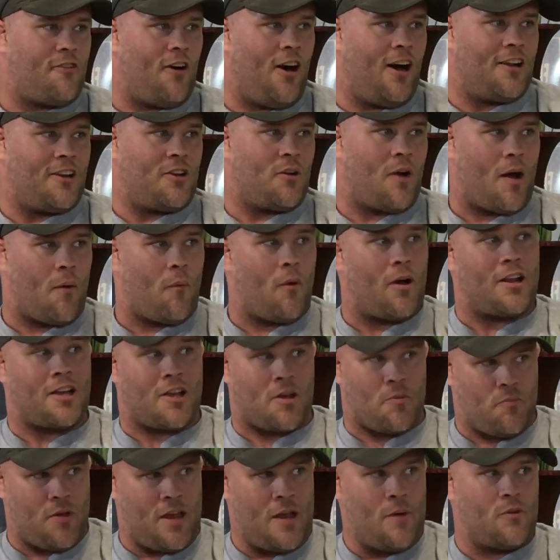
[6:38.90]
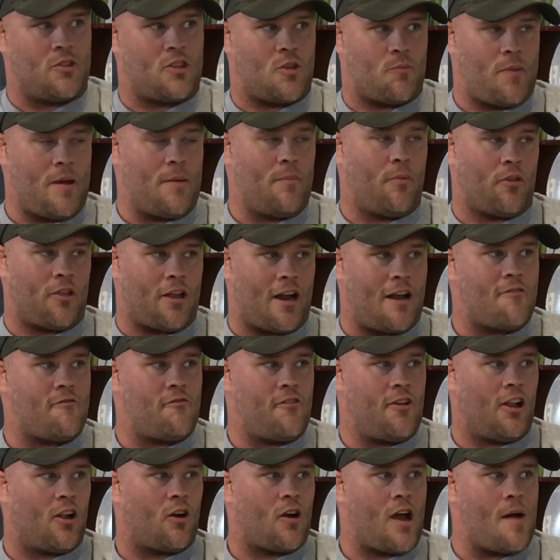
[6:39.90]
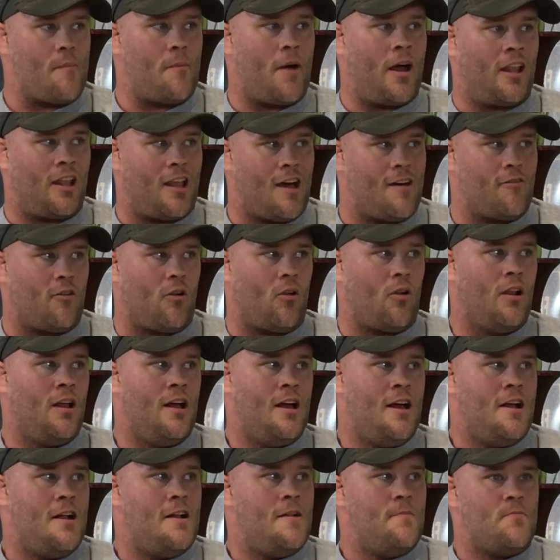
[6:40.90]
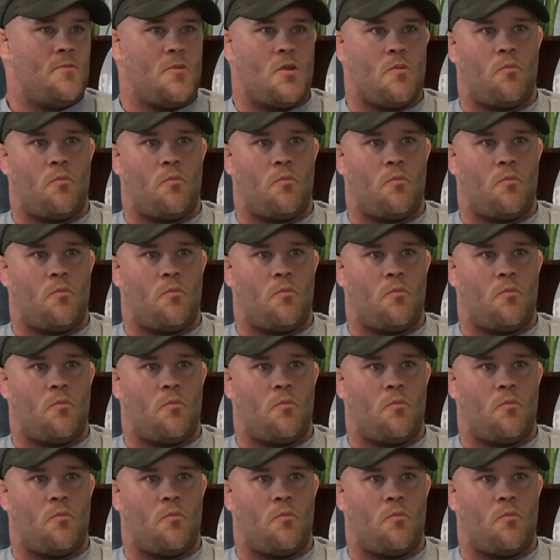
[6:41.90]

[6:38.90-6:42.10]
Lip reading: any fun. I want to compete with the people that I feel are at my level,